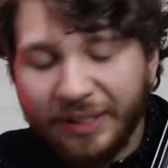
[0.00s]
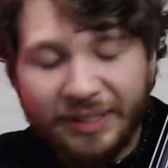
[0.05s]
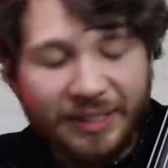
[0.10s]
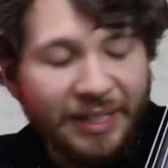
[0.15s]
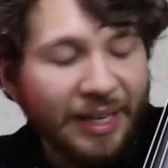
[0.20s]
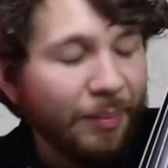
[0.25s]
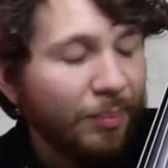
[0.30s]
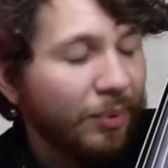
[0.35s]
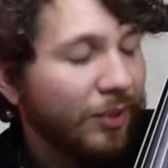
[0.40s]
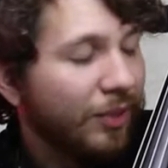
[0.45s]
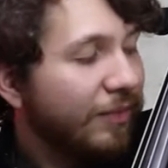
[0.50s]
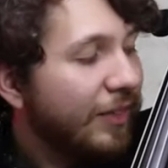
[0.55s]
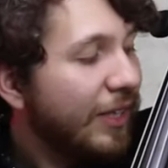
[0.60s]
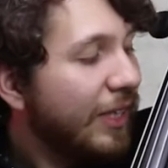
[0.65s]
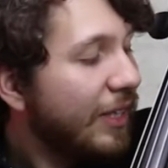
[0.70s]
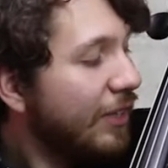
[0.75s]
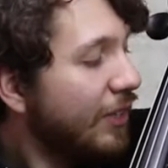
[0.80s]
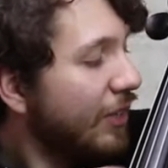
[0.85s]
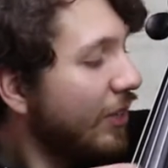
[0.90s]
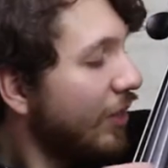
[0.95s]
example of
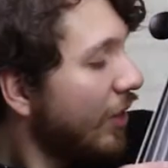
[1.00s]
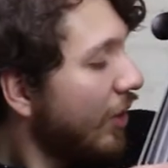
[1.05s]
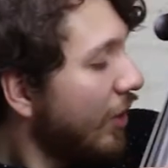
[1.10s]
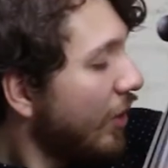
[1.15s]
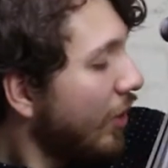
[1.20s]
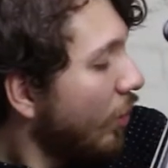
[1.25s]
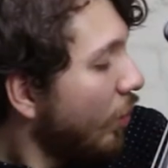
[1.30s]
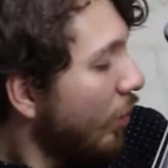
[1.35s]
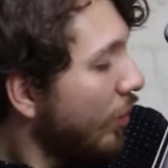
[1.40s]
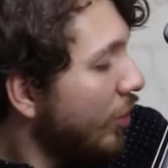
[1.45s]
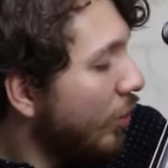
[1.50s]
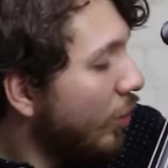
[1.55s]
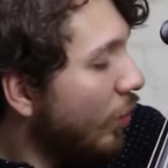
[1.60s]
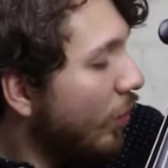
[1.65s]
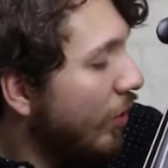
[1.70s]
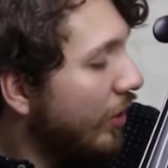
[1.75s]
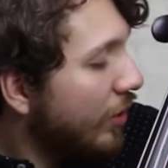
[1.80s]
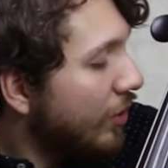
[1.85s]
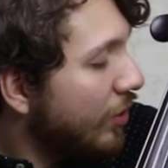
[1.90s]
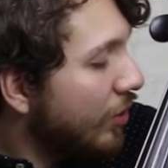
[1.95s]
this, what you
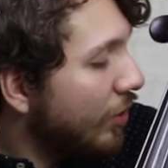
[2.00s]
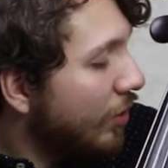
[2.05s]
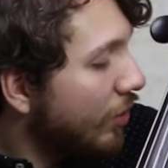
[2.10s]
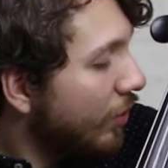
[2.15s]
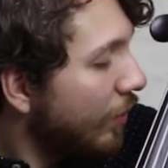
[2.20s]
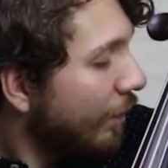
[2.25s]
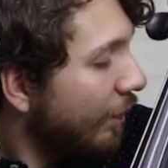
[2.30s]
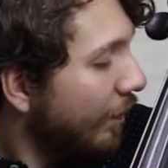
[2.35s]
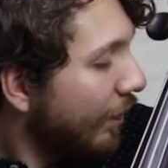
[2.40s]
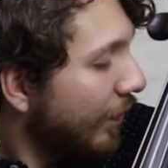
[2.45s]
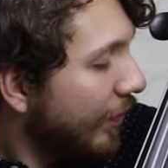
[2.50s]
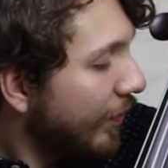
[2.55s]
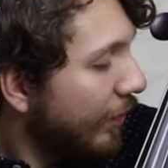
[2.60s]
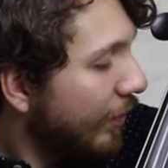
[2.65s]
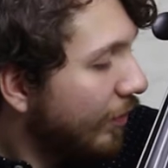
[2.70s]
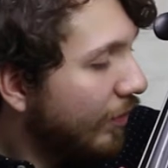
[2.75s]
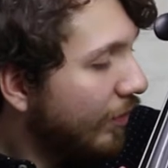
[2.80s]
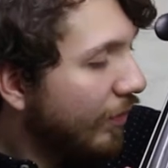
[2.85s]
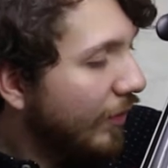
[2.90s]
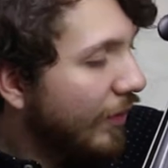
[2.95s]
want to do
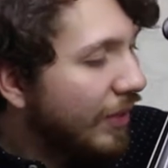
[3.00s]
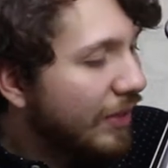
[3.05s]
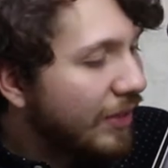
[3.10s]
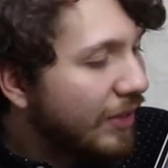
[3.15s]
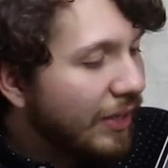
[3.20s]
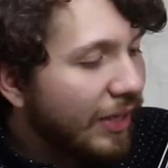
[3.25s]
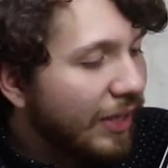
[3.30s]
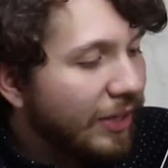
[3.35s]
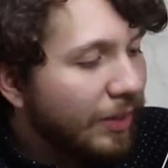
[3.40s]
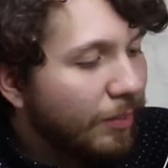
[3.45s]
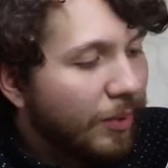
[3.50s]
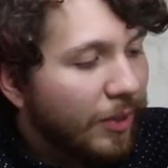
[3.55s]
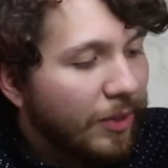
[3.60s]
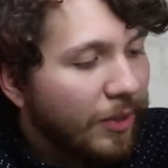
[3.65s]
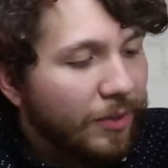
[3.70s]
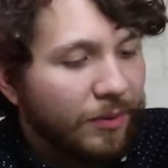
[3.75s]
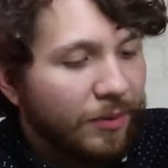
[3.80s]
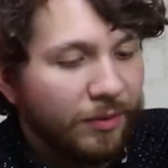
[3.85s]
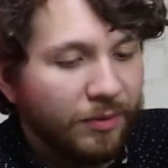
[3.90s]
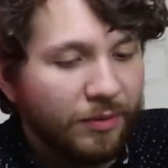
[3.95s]
is take the
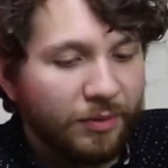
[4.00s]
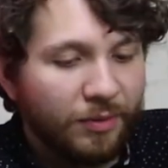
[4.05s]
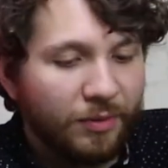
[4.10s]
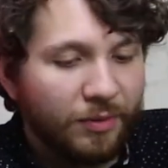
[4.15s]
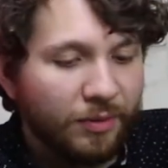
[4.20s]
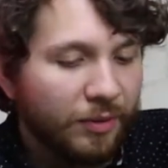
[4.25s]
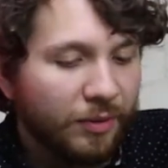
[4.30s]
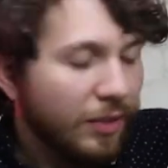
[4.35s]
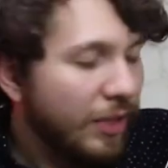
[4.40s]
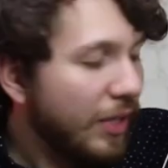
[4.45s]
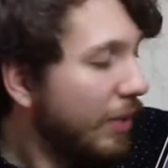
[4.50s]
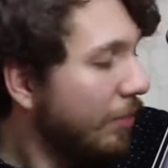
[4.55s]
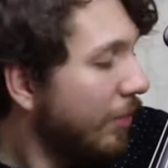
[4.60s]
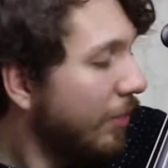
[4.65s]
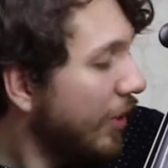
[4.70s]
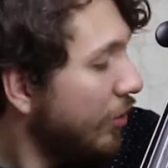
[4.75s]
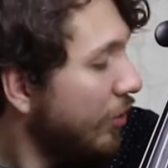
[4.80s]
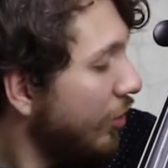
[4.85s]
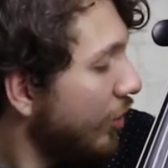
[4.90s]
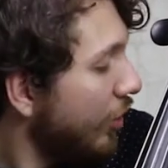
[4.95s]
bow,
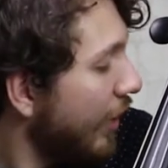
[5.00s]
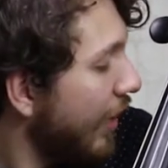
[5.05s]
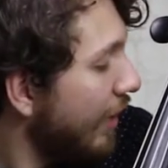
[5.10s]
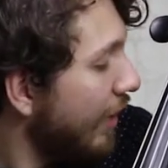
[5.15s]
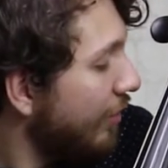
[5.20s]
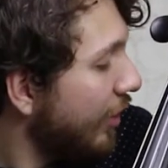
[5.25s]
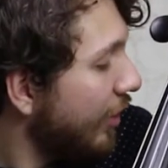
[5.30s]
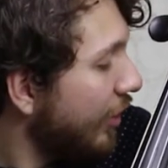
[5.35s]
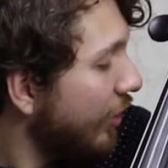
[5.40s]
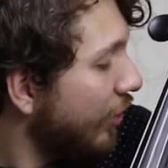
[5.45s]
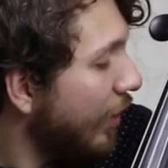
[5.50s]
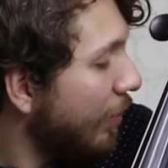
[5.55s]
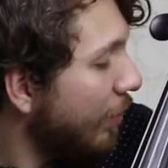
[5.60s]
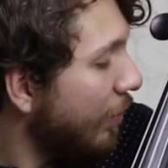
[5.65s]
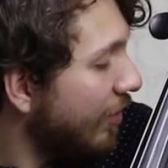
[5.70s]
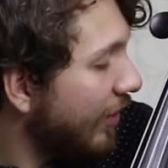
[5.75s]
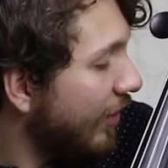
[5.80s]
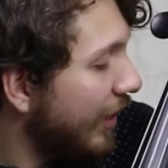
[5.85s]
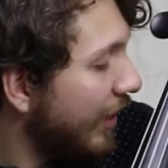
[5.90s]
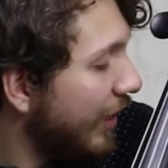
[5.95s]
make sure you have a good grip
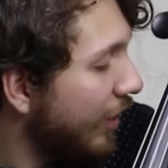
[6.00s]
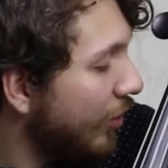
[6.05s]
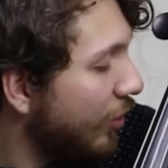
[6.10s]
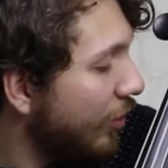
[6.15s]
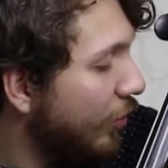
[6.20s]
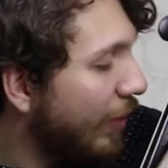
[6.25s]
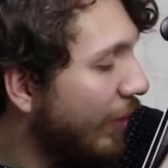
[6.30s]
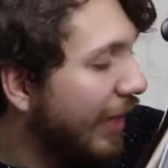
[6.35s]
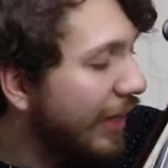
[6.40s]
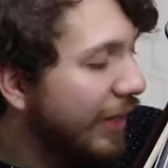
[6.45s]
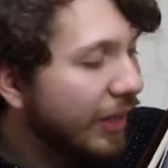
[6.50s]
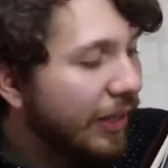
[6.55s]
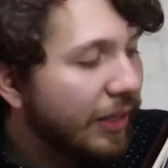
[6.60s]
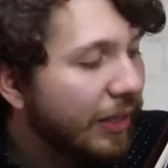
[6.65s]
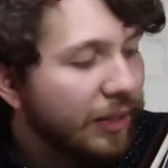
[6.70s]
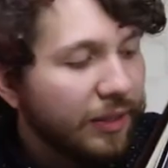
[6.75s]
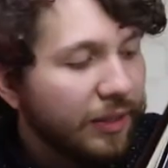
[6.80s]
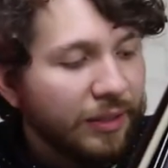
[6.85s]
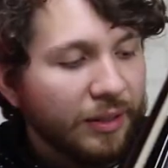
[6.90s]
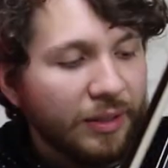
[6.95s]
of it in your right
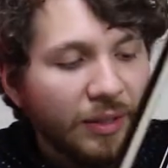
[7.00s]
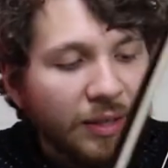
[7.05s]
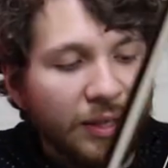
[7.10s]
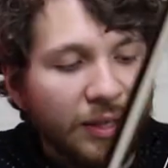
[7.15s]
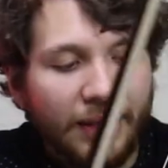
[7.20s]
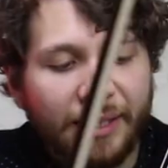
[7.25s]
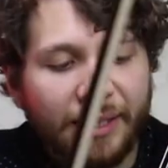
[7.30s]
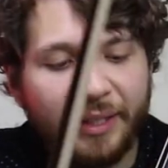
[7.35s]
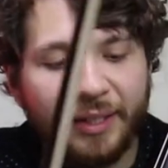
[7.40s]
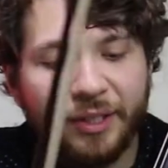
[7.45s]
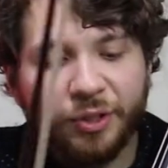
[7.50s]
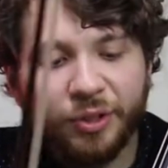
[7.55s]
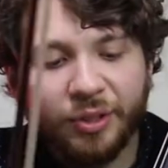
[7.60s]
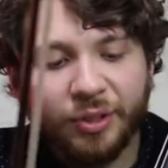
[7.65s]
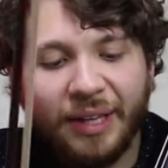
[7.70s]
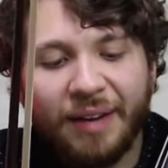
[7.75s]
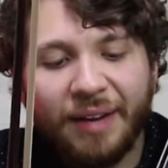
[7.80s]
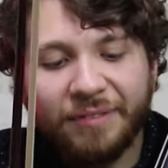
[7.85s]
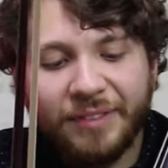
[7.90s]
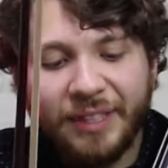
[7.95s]
hand, and then in your
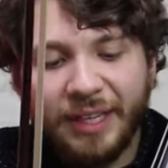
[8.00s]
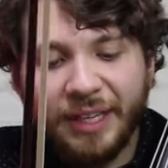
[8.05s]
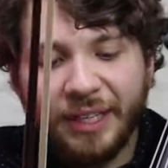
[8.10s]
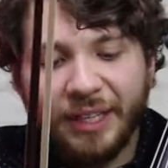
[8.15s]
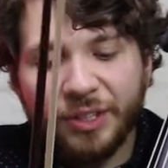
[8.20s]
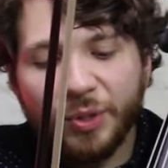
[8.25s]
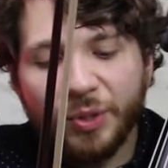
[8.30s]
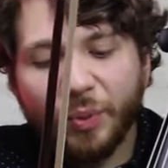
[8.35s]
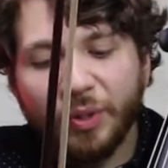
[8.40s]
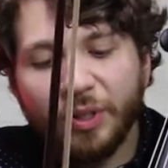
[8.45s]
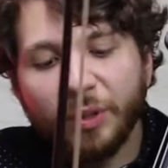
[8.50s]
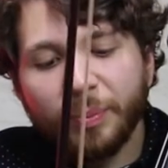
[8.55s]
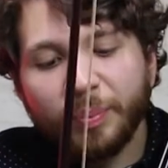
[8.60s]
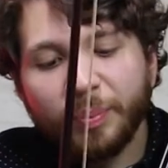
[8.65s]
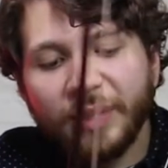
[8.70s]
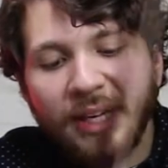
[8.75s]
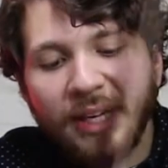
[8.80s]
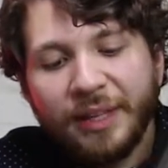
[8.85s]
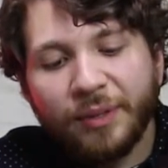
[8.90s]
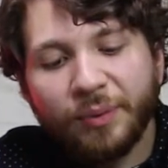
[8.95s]
left hand, you want to
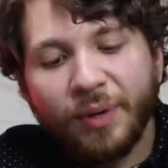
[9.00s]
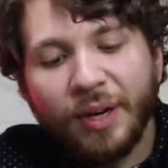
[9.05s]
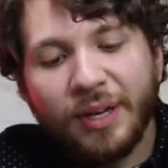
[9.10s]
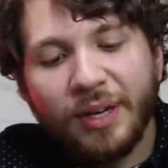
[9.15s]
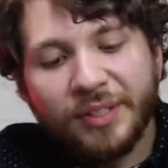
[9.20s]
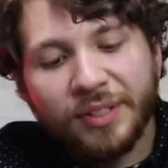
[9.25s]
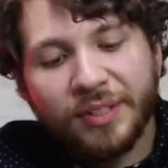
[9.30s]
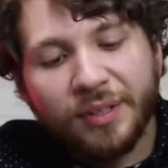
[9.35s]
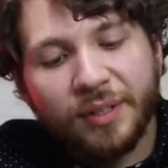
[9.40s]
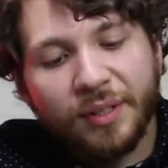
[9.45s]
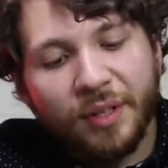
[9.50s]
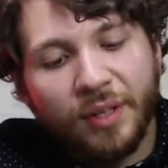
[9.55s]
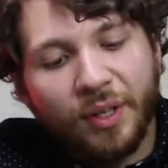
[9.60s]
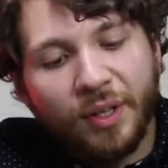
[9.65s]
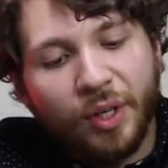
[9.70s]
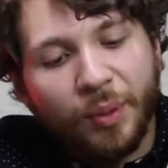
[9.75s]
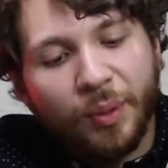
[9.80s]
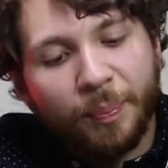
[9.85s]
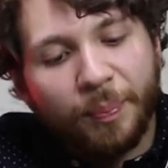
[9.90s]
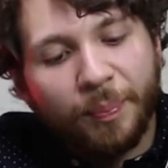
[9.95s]
apply the rosin
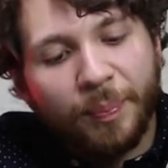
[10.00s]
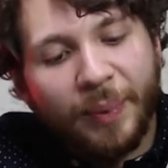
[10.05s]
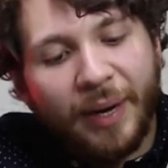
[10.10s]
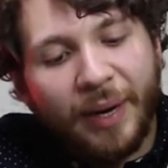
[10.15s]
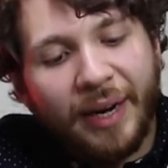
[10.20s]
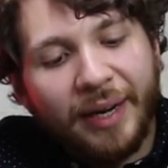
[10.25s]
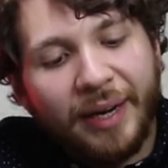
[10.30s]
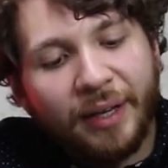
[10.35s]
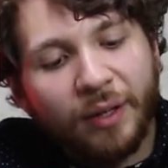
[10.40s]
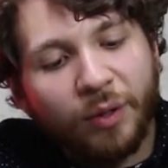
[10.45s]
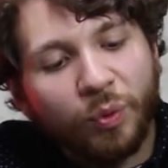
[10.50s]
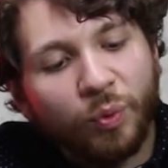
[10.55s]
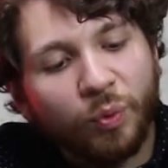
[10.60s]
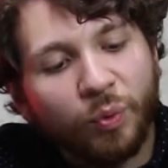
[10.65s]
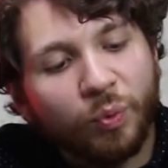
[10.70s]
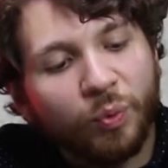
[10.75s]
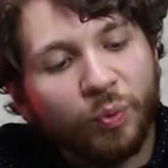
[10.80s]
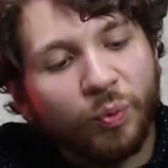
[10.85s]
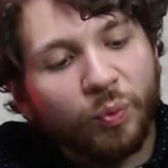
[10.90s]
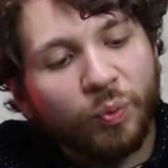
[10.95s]
by
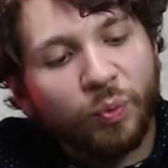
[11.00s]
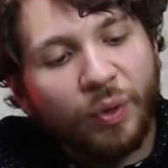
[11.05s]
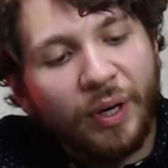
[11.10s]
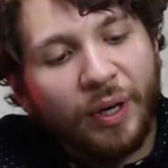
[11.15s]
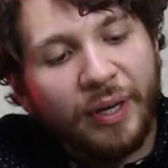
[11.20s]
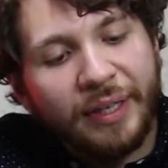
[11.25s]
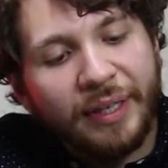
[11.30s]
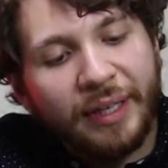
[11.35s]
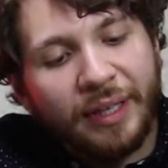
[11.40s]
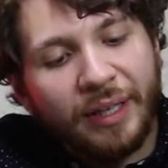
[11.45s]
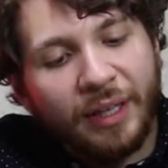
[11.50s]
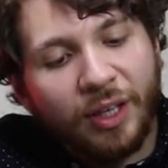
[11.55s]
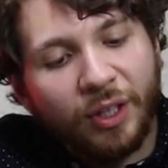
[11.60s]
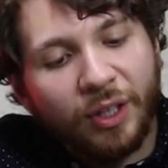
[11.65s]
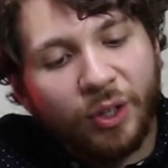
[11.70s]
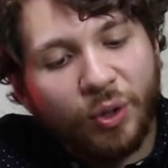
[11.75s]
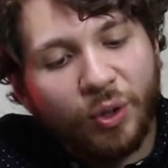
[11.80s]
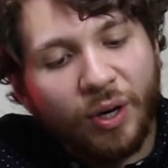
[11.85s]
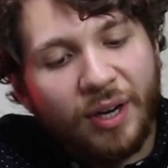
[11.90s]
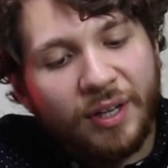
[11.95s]
running it
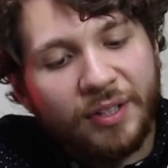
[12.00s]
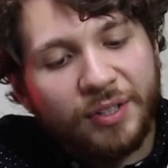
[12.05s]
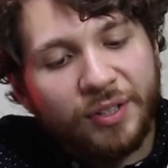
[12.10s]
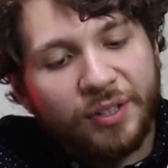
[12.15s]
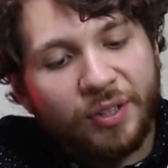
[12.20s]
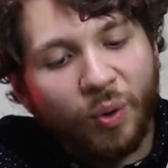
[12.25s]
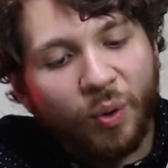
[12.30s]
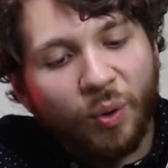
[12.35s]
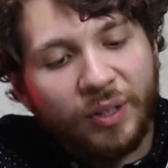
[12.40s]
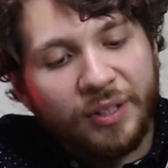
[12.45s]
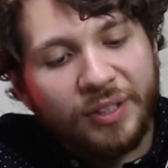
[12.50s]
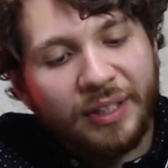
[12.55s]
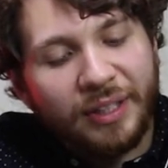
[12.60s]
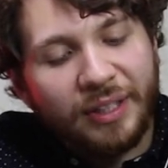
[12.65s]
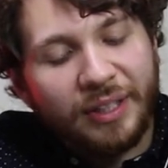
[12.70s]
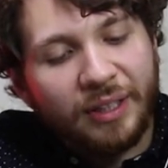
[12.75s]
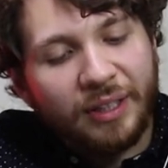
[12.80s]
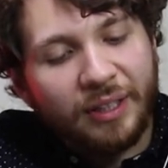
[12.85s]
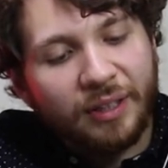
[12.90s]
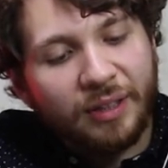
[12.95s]
across the
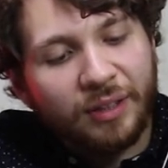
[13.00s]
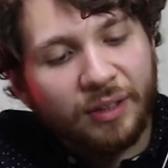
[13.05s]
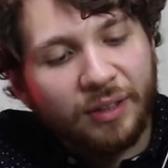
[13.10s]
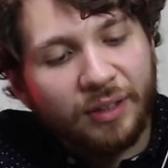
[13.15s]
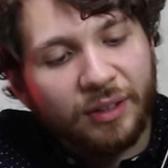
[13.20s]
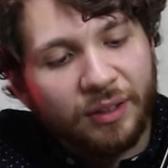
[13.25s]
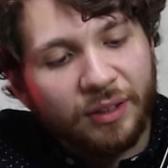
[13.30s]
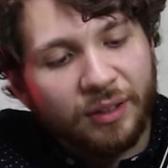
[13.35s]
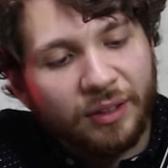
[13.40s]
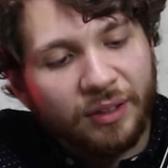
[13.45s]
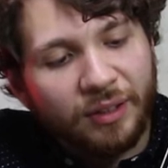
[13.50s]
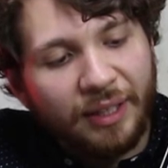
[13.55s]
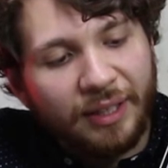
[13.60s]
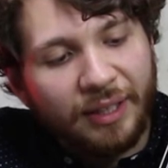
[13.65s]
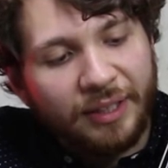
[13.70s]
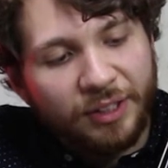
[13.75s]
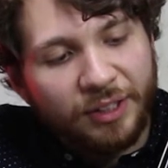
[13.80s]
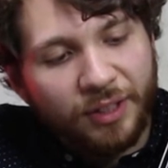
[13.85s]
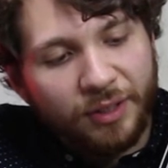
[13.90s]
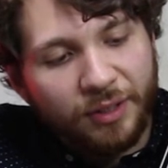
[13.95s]
horsehair
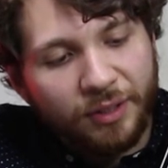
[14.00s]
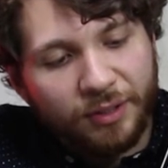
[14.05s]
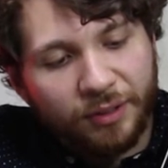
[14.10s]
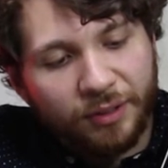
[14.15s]
like so.